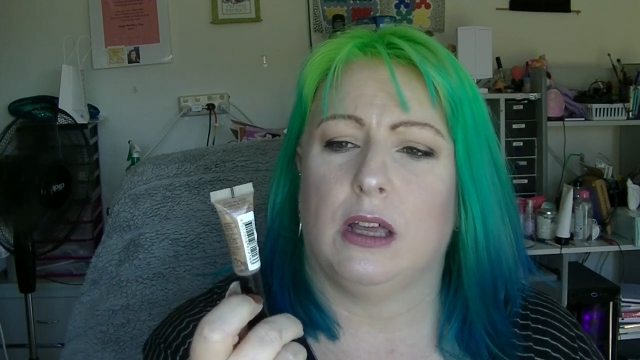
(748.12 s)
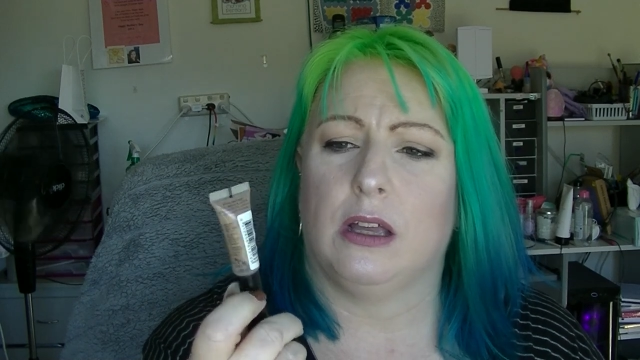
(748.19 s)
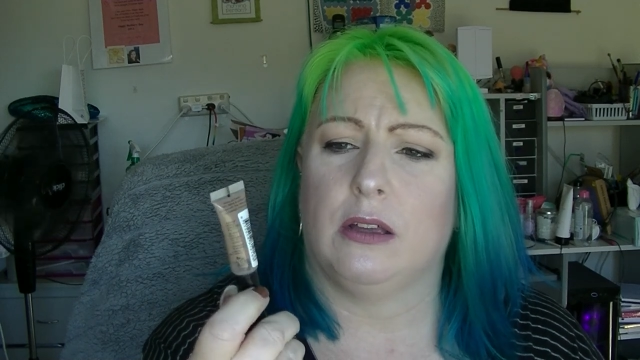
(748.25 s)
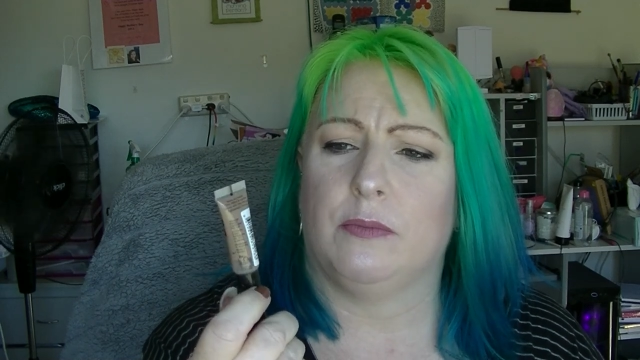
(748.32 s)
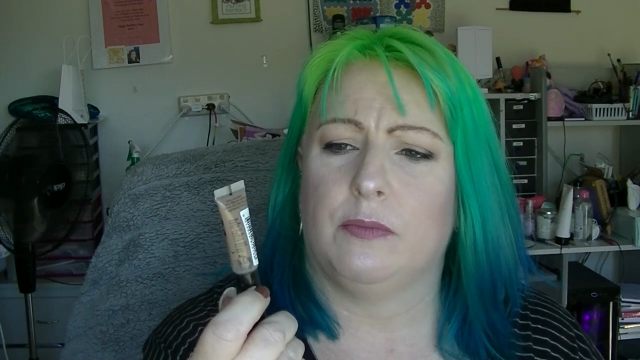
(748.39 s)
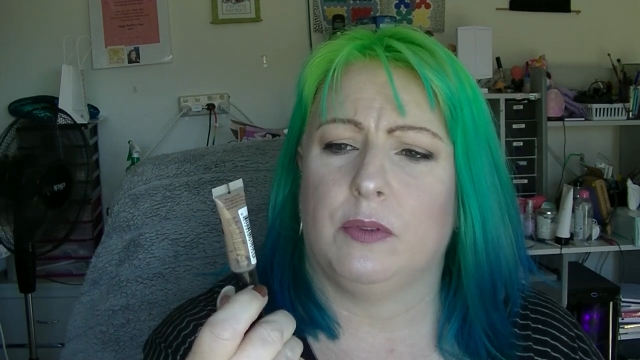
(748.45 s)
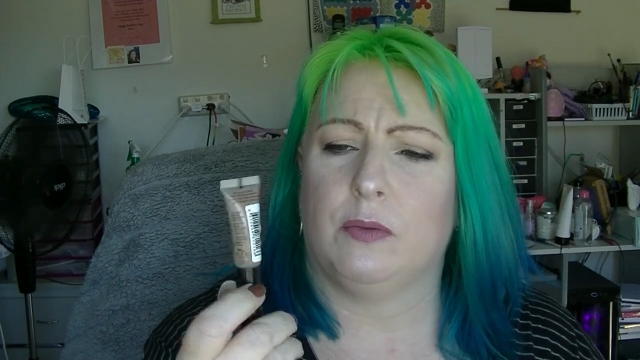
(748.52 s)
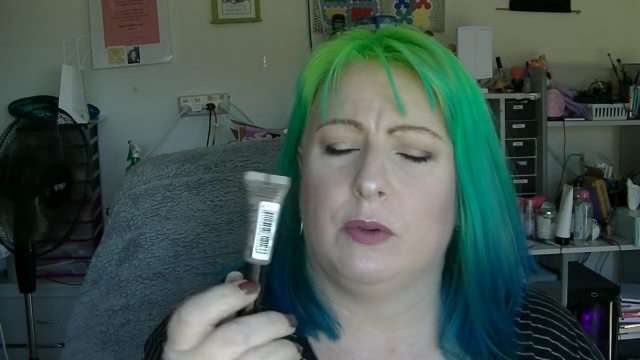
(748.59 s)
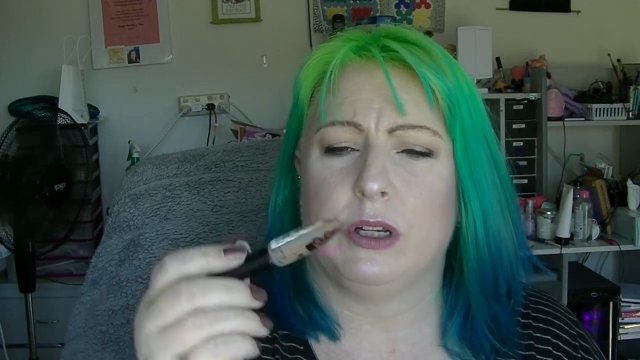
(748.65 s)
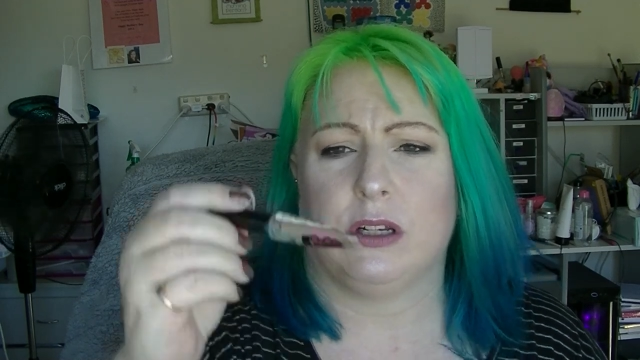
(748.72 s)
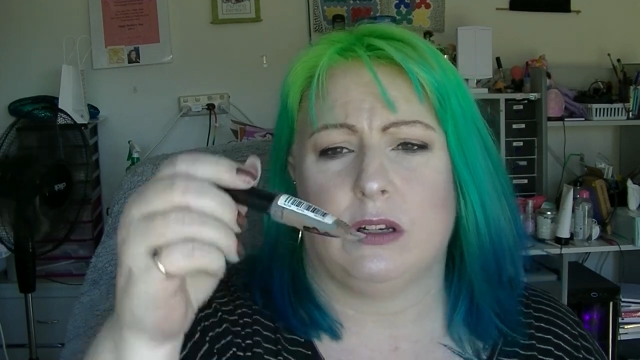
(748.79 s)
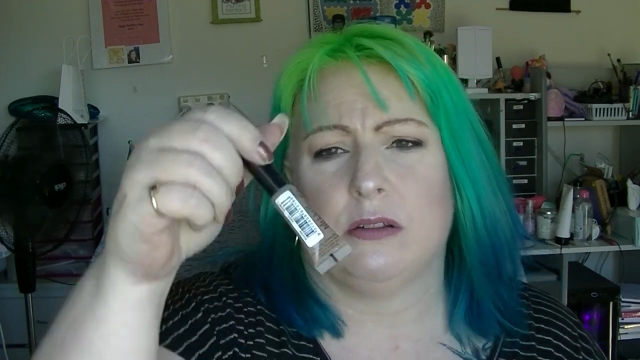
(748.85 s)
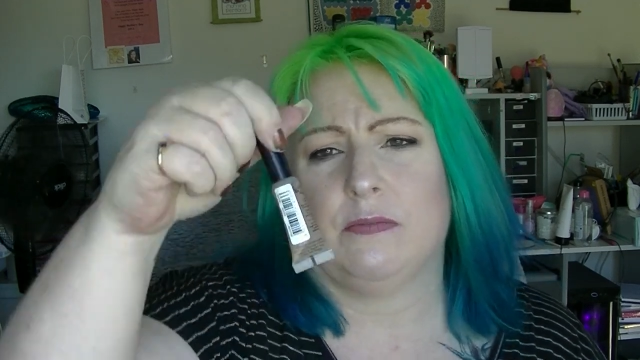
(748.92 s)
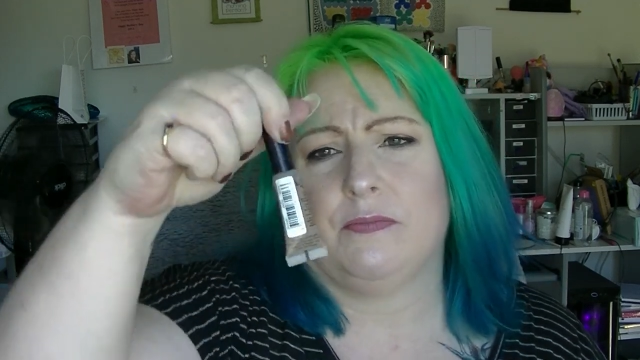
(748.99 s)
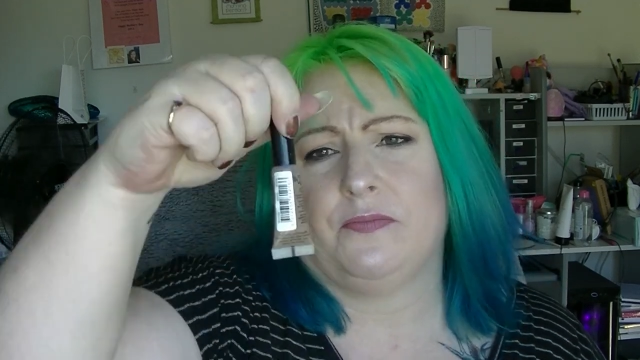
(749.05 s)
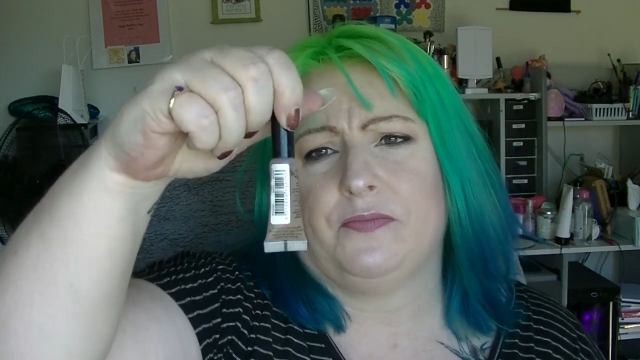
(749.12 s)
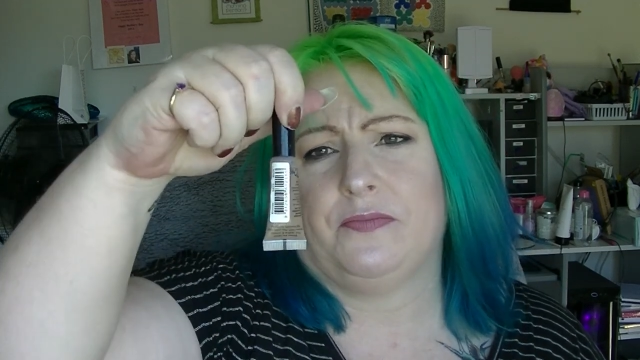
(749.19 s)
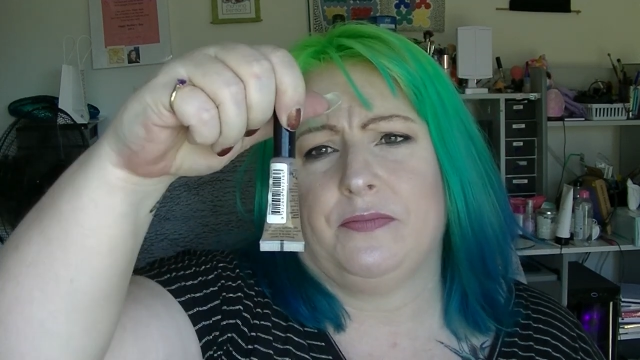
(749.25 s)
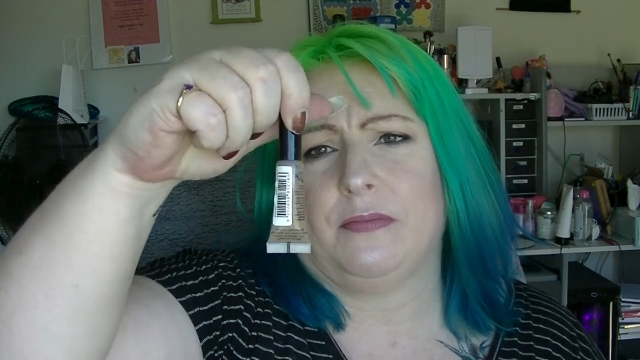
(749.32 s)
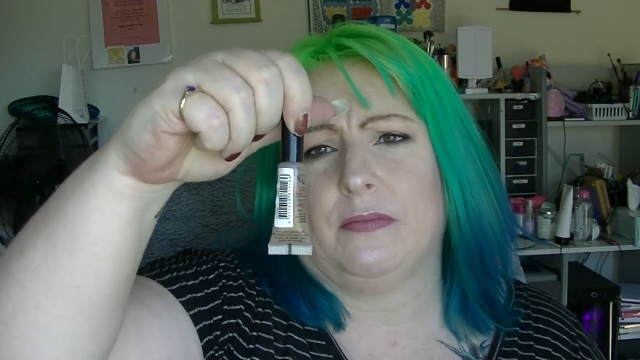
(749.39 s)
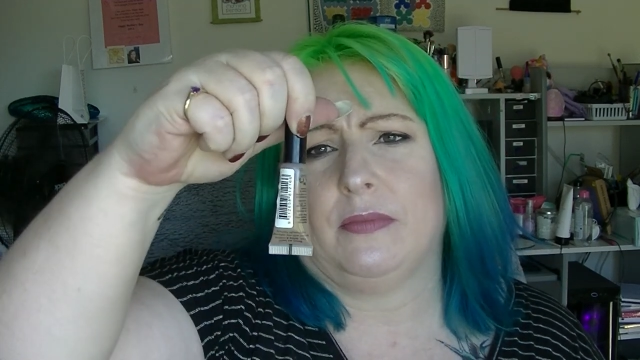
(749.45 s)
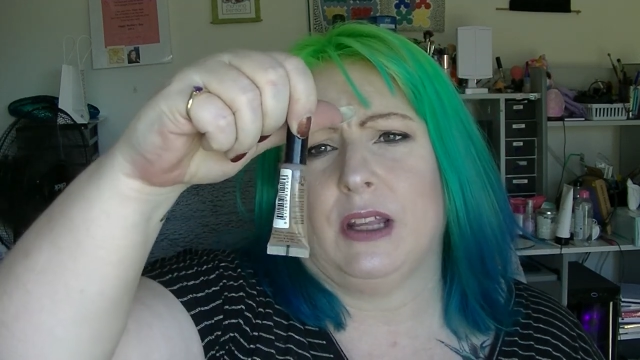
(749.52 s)
um, which
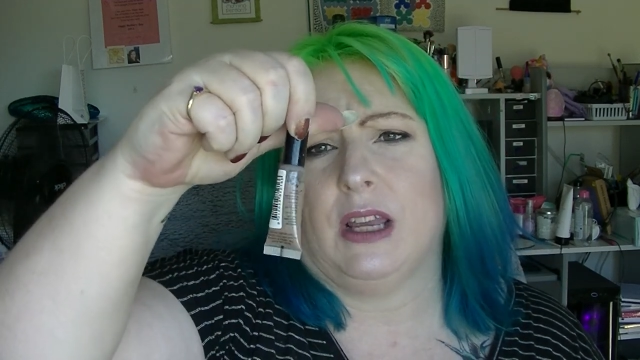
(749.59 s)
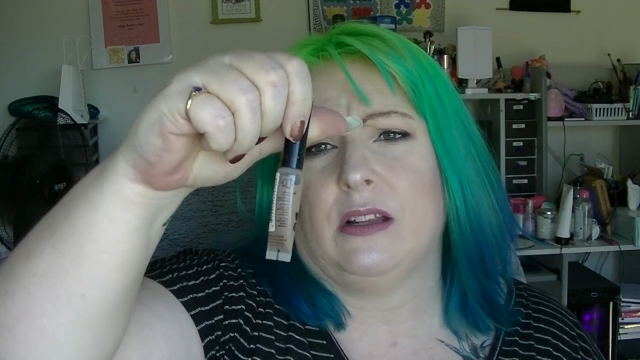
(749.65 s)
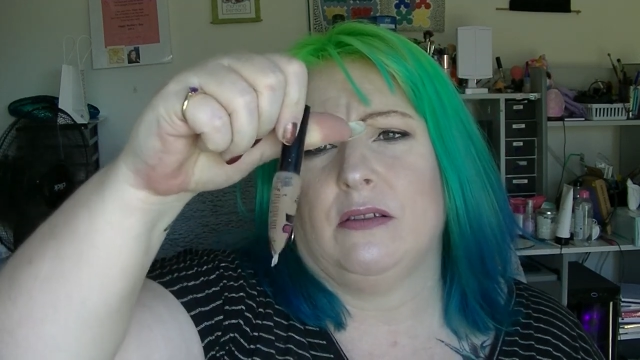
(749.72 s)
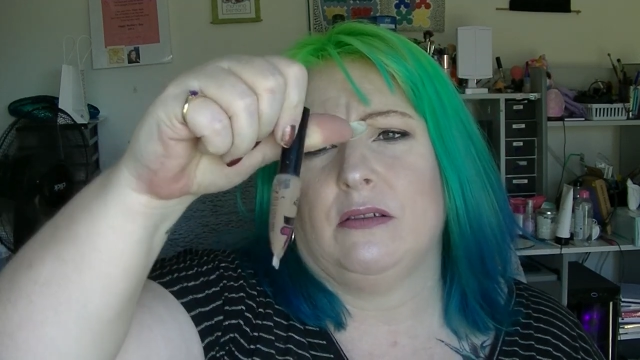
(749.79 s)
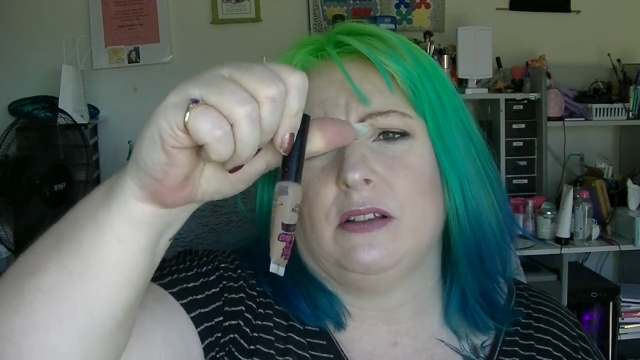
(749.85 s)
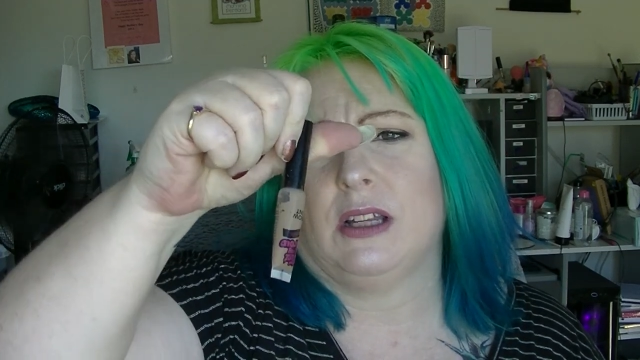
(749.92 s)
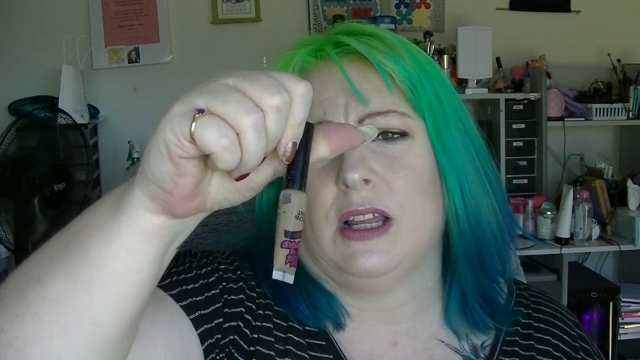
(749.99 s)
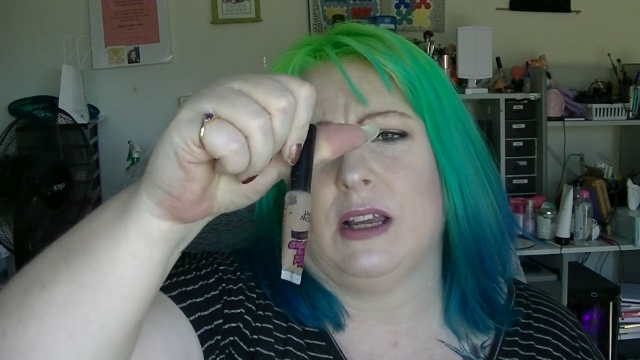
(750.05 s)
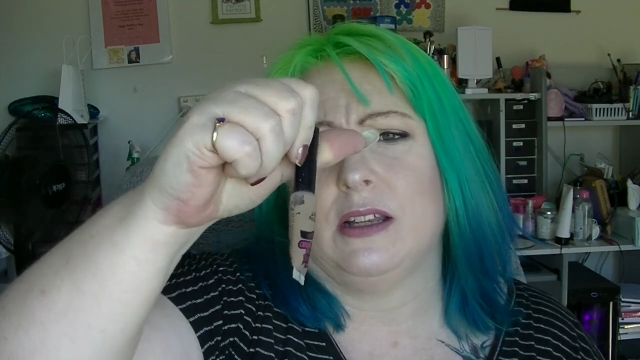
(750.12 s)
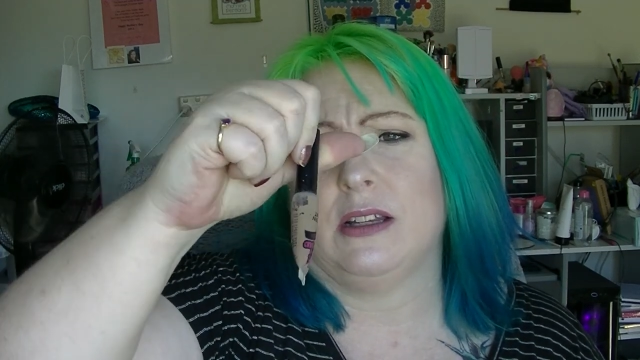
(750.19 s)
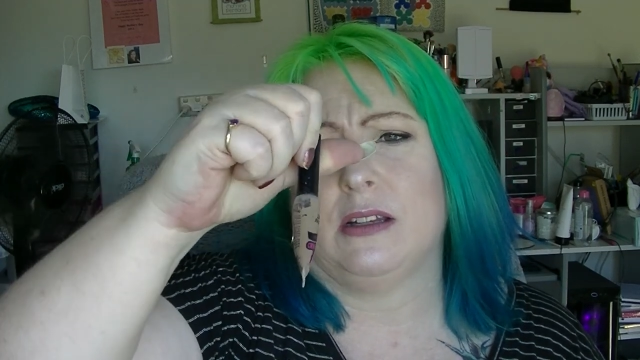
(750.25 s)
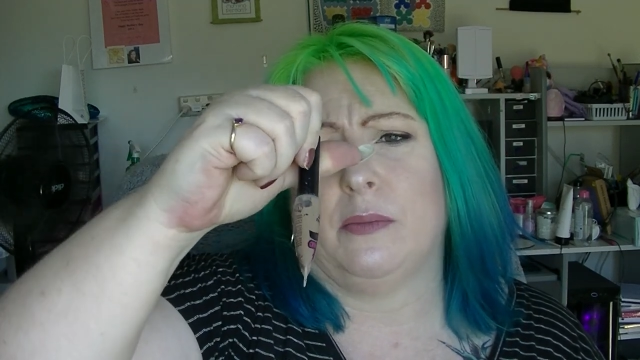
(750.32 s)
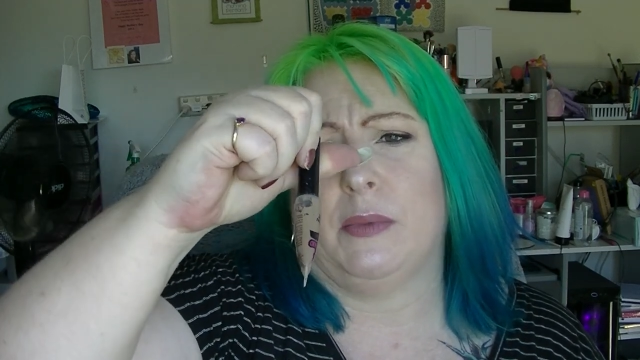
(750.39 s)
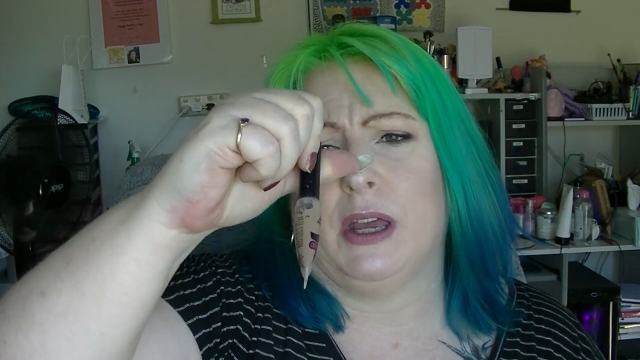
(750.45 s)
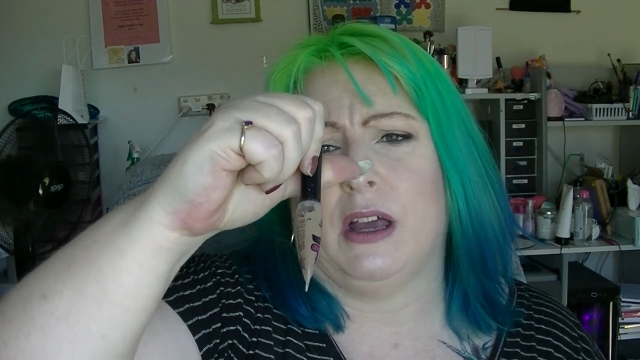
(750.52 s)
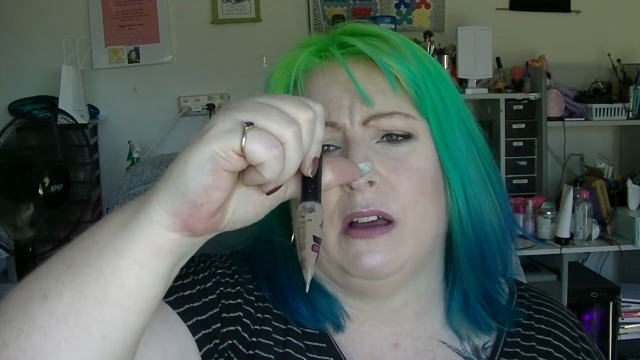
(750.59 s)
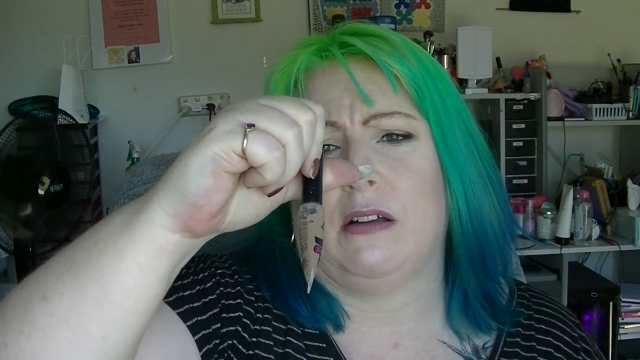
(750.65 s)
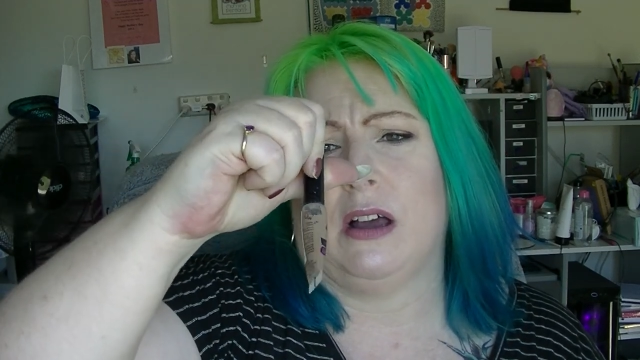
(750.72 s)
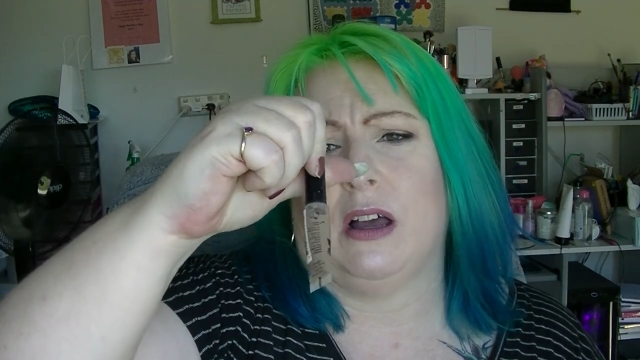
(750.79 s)
it looks like it's about